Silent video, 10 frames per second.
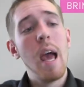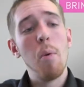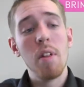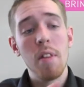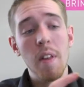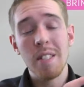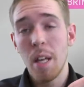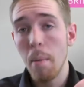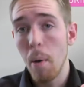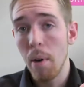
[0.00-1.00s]
And one of the things that
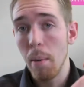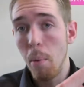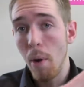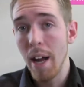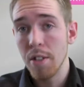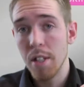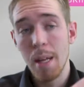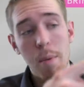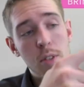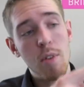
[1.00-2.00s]
you might want to point out to
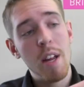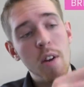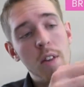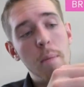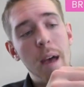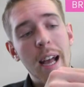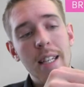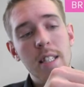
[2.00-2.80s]
them is right here on the back.